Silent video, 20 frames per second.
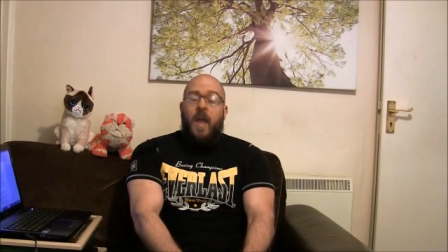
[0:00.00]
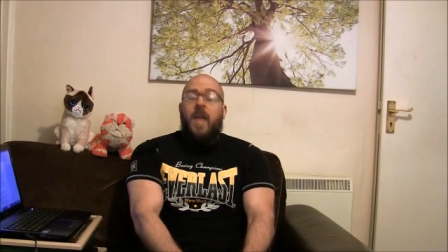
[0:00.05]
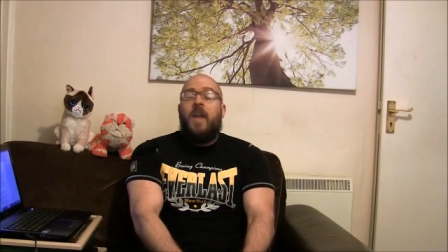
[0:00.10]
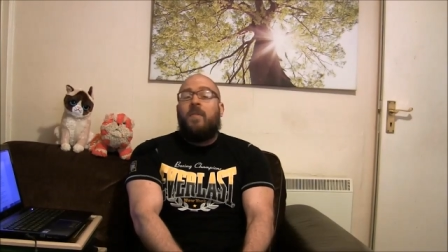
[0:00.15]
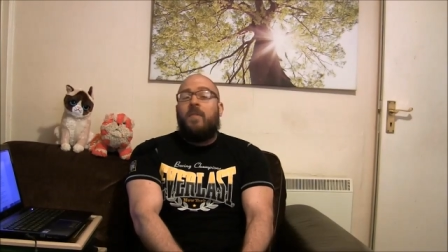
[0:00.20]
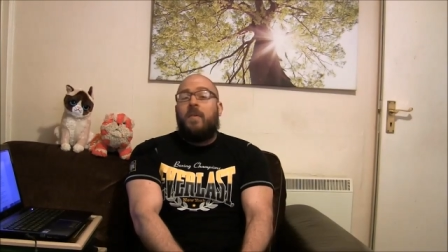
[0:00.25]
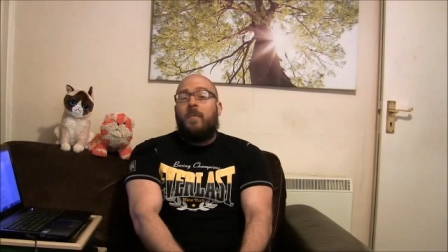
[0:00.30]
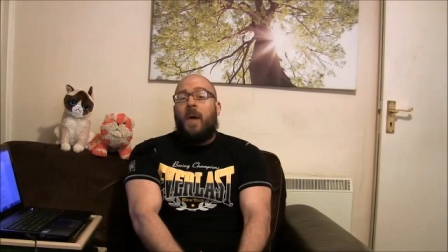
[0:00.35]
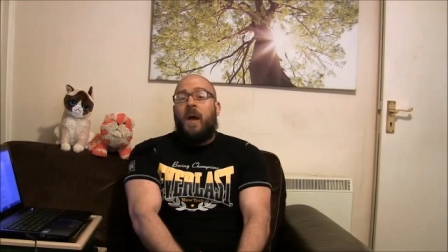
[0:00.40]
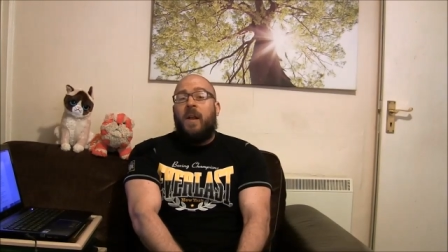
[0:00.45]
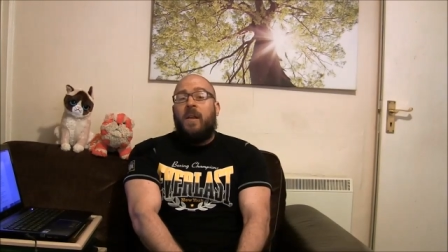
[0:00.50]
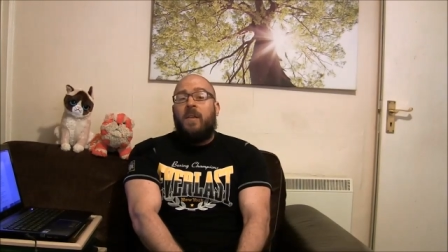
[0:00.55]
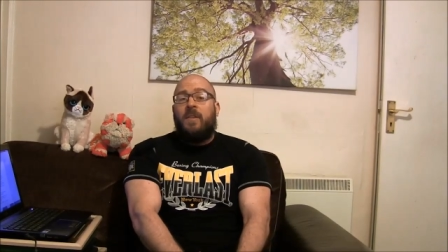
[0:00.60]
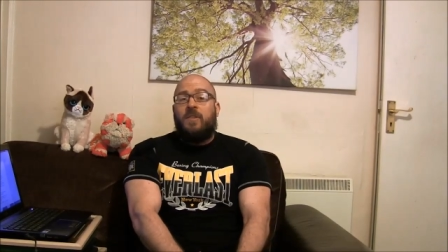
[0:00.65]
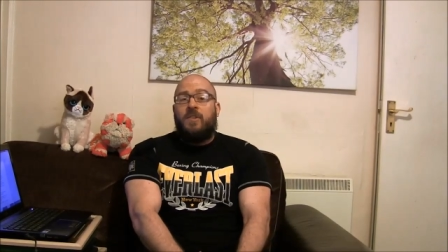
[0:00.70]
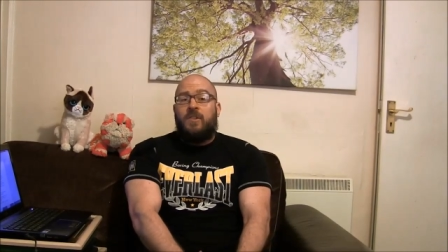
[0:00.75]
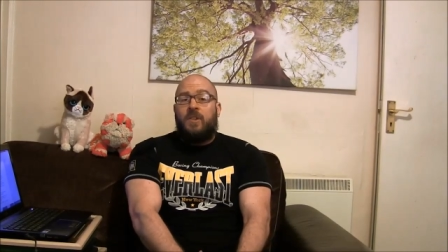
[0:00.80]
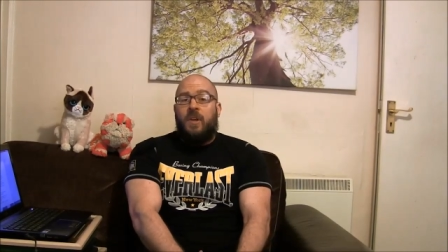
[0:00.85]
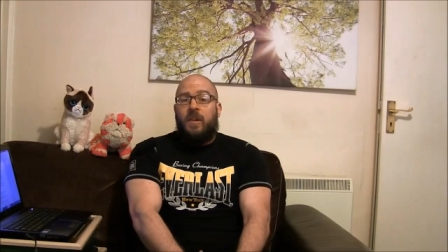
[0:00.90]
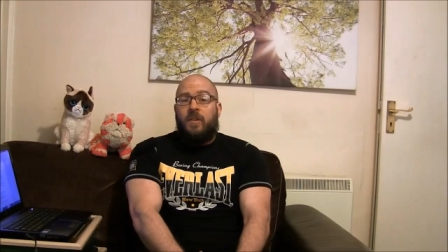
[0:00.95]
Hey everybody,
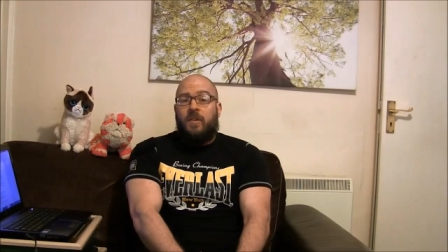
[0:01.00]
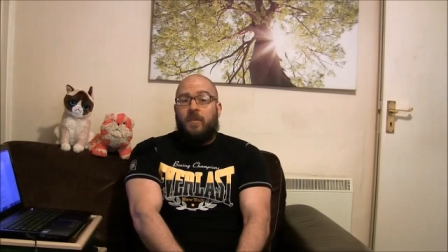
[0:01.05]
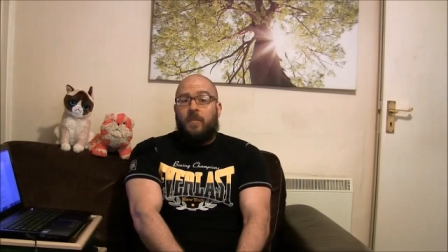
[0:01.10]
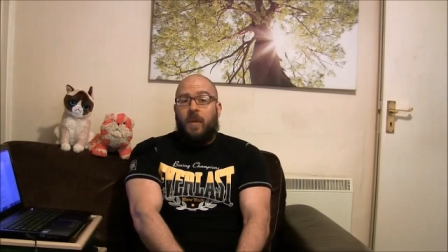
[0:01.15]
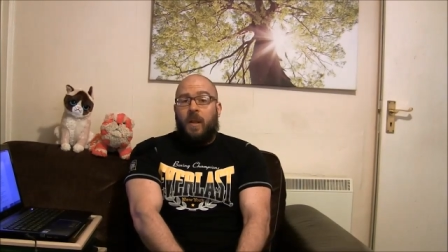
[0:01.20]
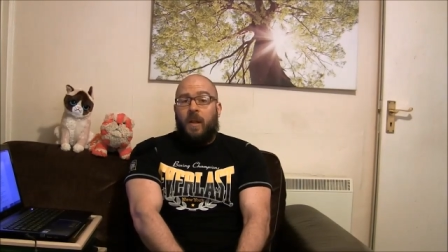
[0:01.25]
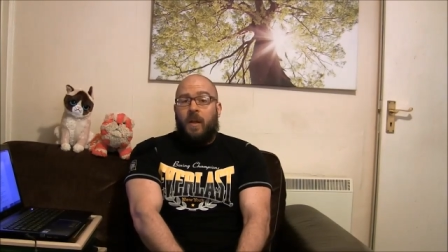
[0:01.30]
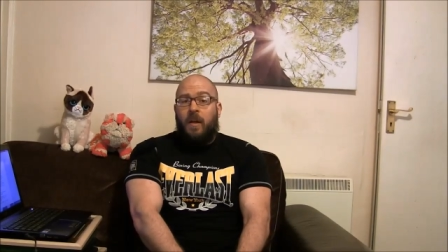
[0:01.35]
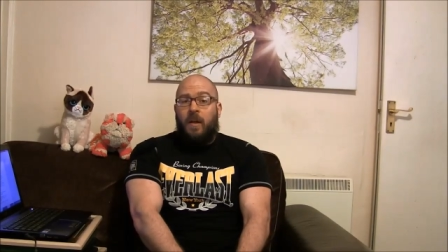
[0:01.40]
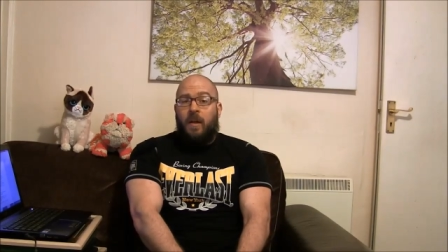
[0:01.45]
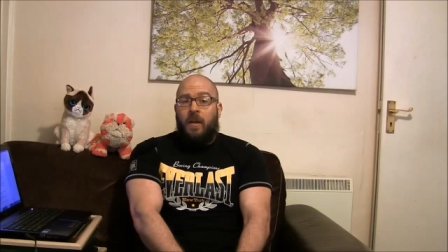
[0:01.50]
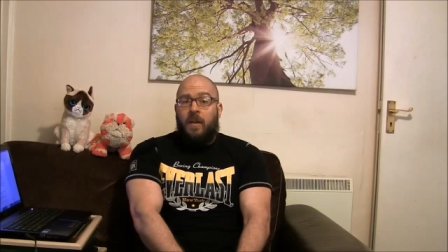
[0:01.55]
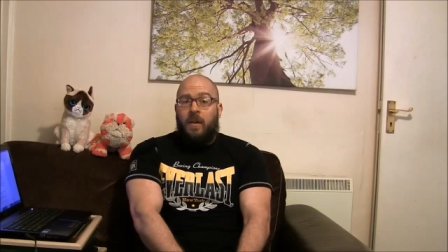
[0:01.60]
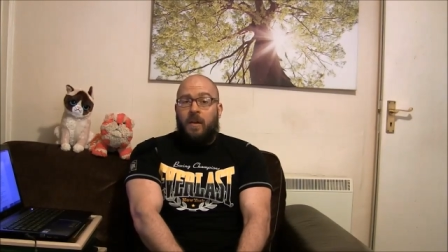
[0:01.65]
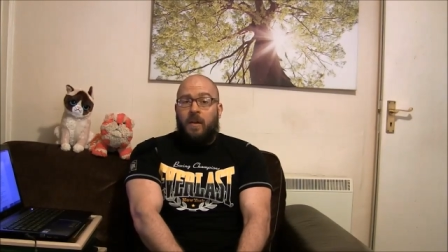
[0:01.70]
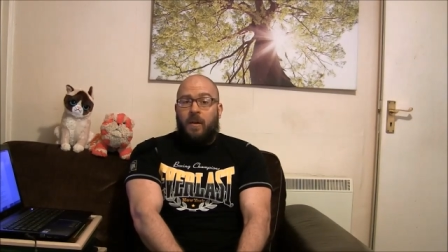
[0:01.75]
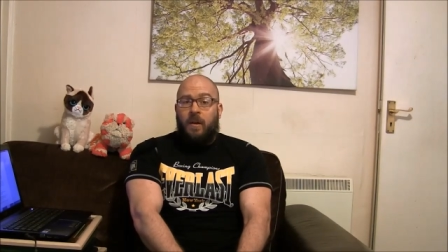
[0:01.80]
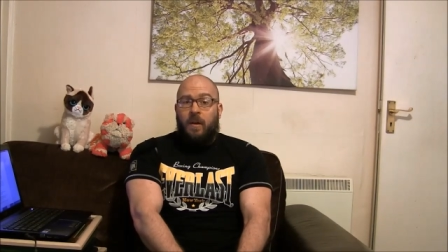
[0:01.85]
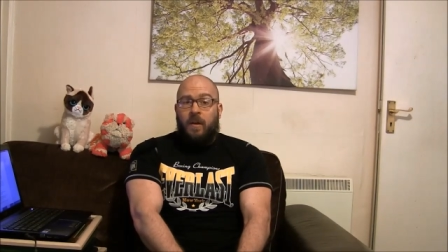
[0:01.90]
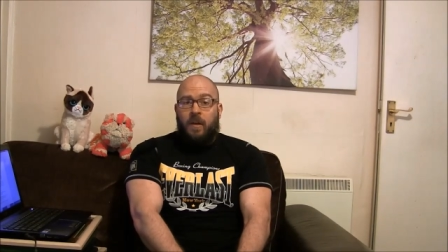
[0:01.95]
it's Jason Blaha here,